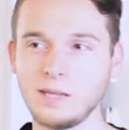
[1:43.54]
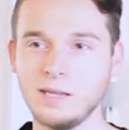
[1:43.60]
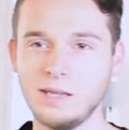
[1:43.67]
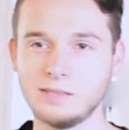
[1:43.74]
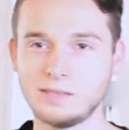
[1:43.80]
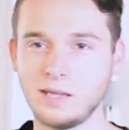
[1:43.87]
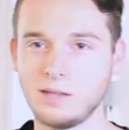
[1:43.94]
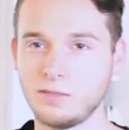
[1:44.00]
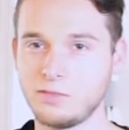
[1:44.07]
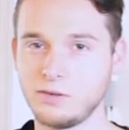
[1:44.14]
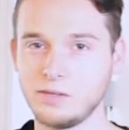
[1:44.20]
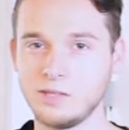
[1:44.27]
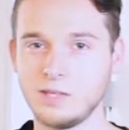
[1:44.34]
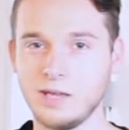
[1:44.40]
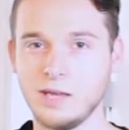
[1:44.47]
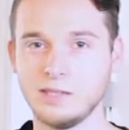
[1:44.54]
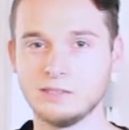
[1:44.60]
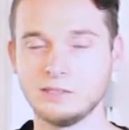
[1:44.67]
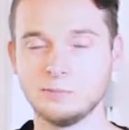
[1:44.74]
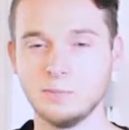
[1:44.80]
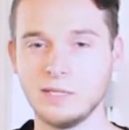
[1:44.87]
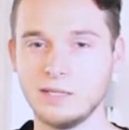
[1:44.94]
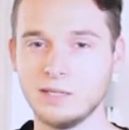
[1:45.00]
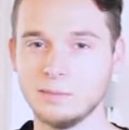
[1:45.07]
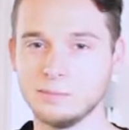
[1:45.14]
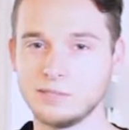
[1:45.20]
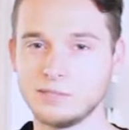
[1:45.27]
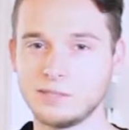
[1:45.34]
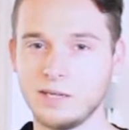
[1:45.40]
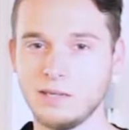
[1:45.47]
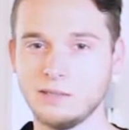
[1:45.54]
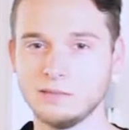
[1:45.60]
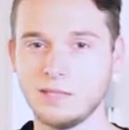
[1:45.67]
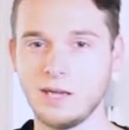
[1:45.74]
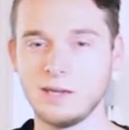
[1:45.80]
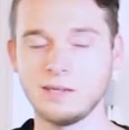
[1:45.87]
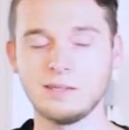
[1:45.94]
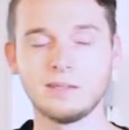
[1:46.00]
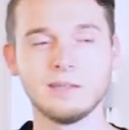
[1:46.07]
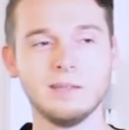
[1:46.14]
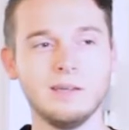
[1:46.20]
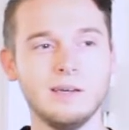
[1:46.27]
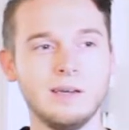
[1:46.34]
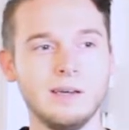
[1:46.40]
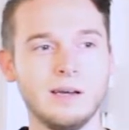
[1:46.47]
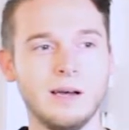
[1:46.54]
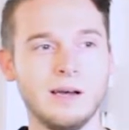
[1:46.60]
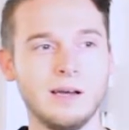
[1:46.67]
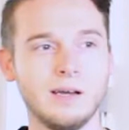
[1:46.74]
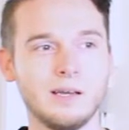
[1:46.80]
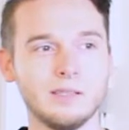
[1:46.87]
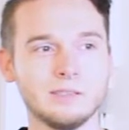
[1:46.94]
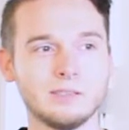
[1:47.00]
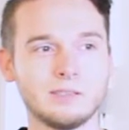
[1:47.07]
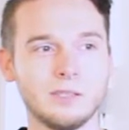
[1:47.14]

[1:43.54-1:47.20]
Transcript: it's a 30-inch medium scale neck. I